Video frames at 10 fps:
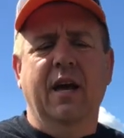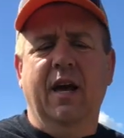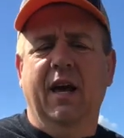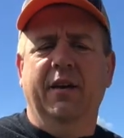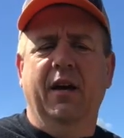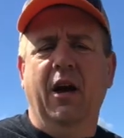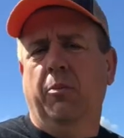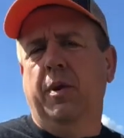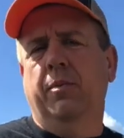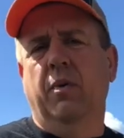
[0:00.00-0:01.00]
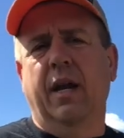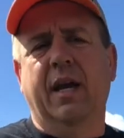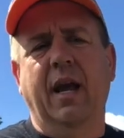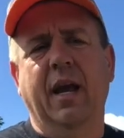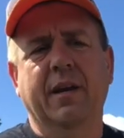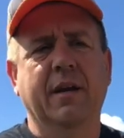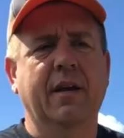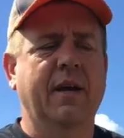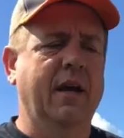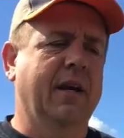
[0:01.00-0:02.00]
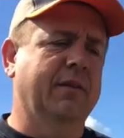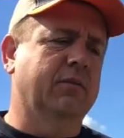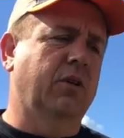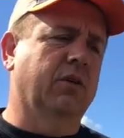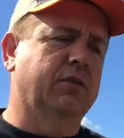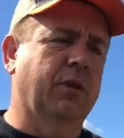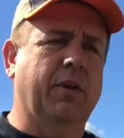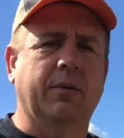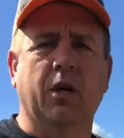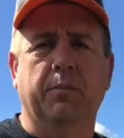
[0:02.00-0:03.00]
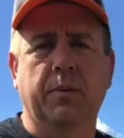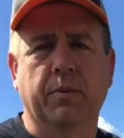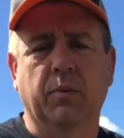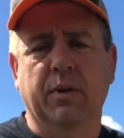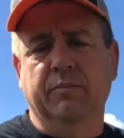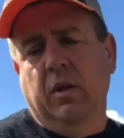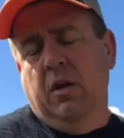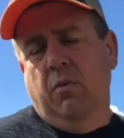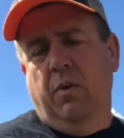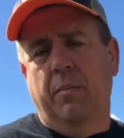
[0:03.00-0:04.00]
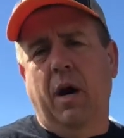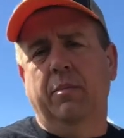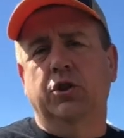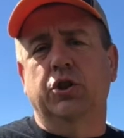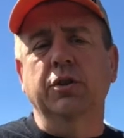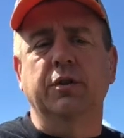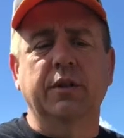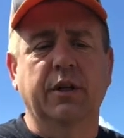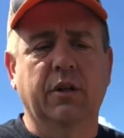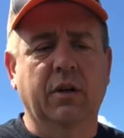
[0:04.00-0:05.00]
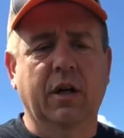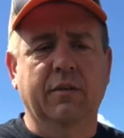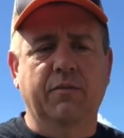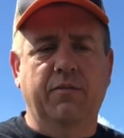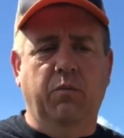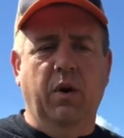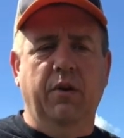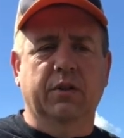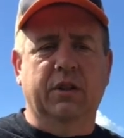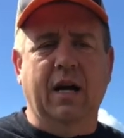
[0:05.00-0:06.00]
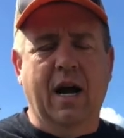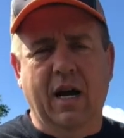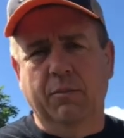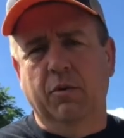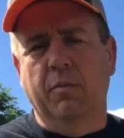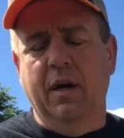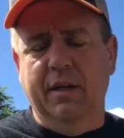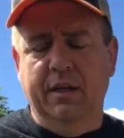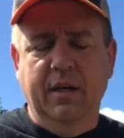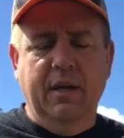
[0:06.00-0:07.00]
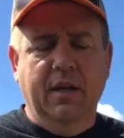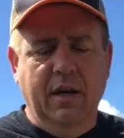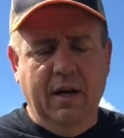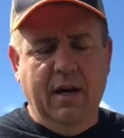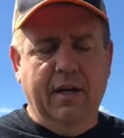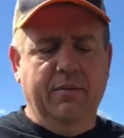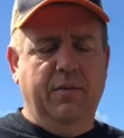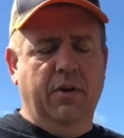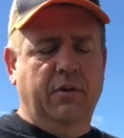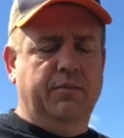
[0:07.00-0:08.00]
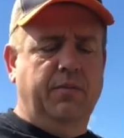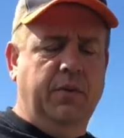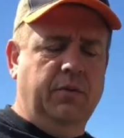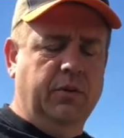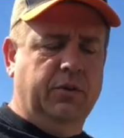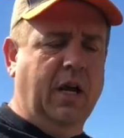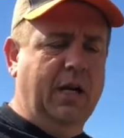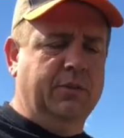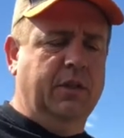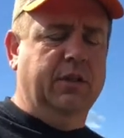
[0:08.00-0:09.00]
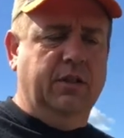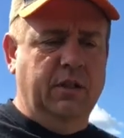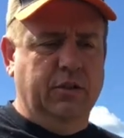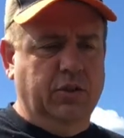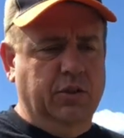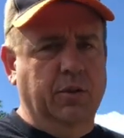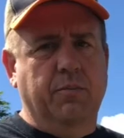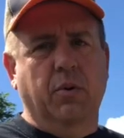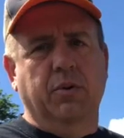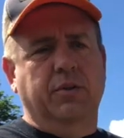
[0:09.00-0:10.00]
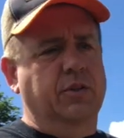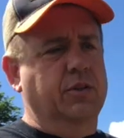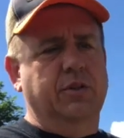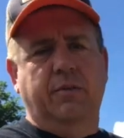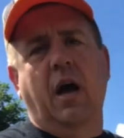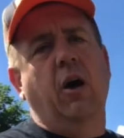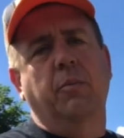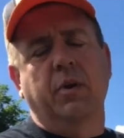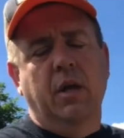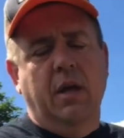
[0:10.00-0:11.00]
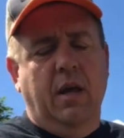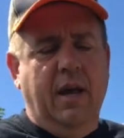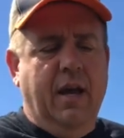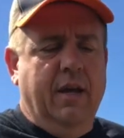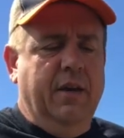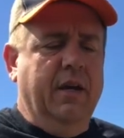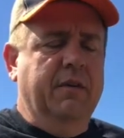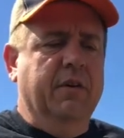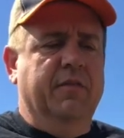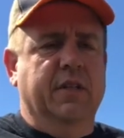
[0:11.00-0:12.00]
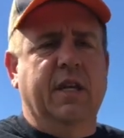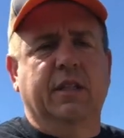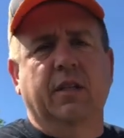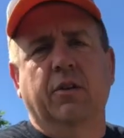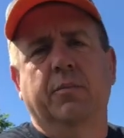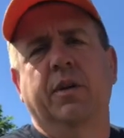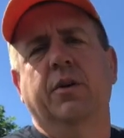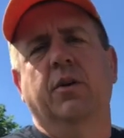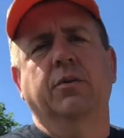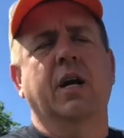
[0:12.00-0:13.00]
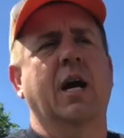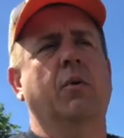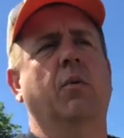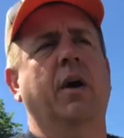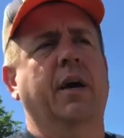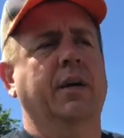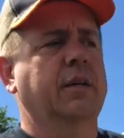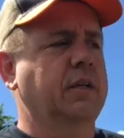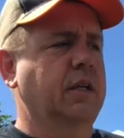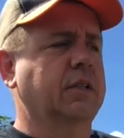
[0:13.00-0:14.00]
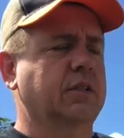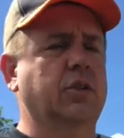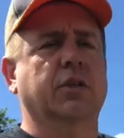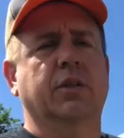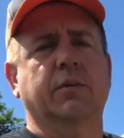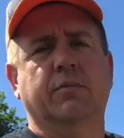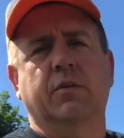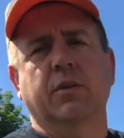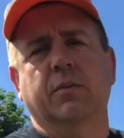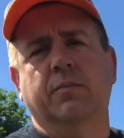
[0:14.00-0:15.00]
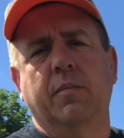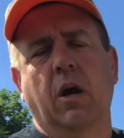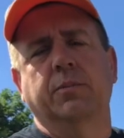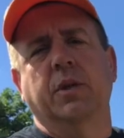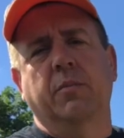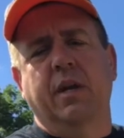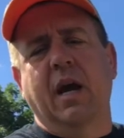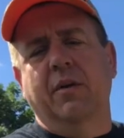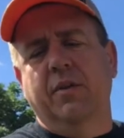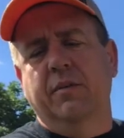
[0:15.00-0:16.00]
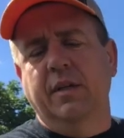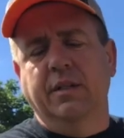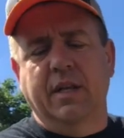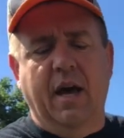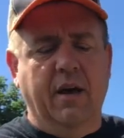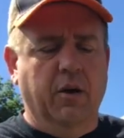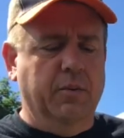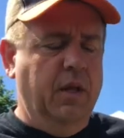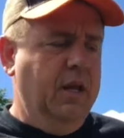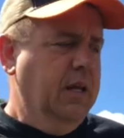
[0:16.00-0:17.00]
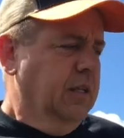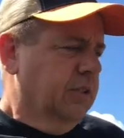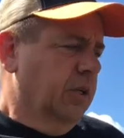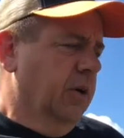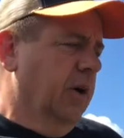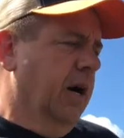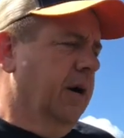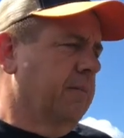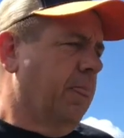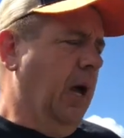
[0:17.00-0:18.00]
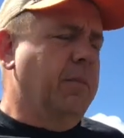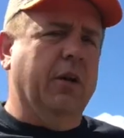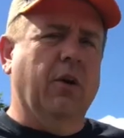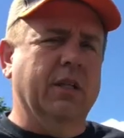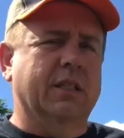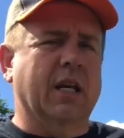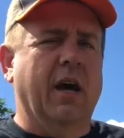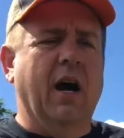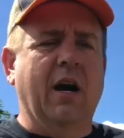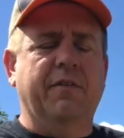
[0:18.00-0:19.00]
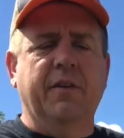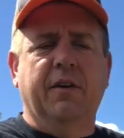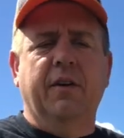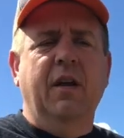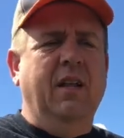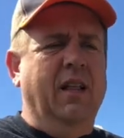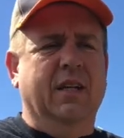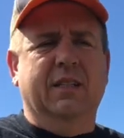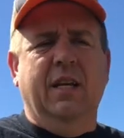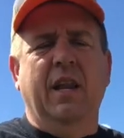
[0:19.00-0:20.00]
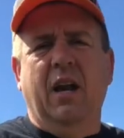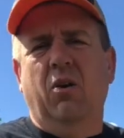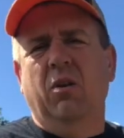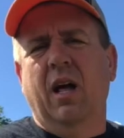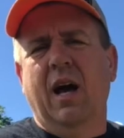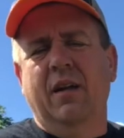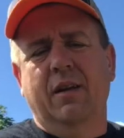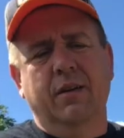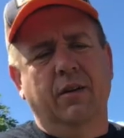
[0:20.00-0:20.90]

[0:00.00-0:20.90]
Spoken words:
and help people when I can, and and sometimes help people when I probably shouldn't, whether it's time or money. There's times that it's just important to just help, and even if it takes a little bit of your own time away, it's good to help somebody out that needs that help. So I'm gonna go ahead and sign off here. Like I said, not a whole lot,